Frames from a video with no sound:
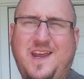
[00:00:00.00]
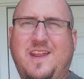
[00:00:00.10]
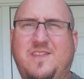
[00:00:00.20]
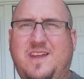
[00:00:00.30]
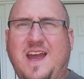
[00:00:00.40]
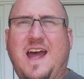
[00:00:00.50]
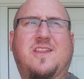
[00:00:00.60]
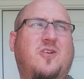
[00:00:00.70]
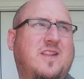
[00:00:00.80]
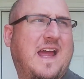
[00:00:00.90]
and
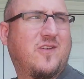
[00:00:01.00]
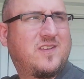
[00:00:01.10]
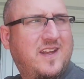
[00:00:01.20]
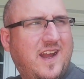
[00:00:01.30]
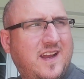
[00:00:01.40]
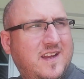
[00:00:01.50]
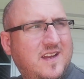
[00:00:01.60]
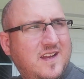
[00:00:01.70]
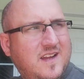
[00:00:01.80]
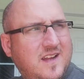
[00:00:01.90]
God, they're loud today.
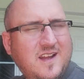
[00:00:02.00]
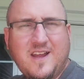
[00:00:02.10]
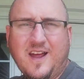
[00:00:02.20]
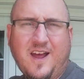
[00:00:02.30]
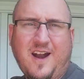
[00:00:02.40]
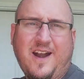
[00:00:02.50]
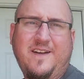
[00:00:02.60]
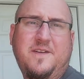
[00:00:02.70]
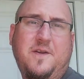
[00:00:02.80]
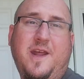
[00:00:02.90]
All right.
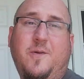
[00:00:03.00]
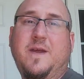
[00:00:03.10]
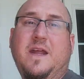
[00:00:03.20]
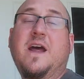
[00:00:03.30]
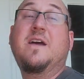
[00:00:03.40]
Anyway,